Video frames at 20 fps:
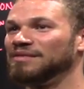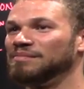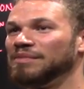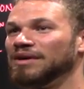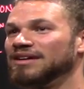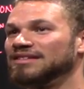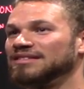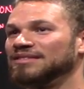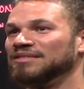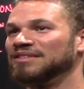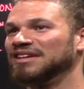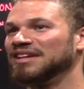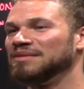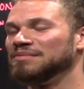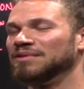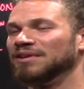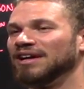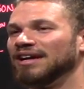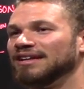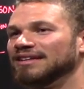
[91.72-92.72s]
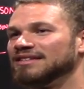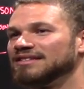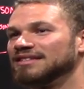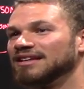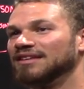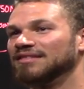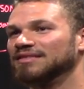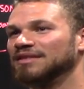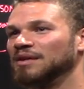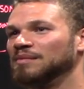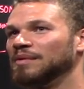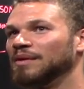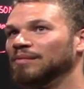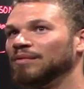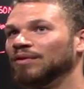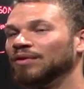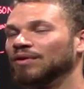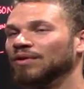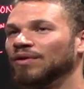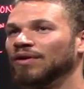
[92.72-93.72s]
on the bus. I want to keep creating and stuff. Come help
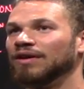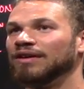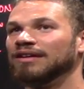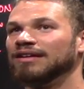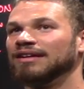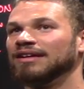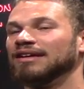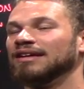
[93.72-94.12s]
me record.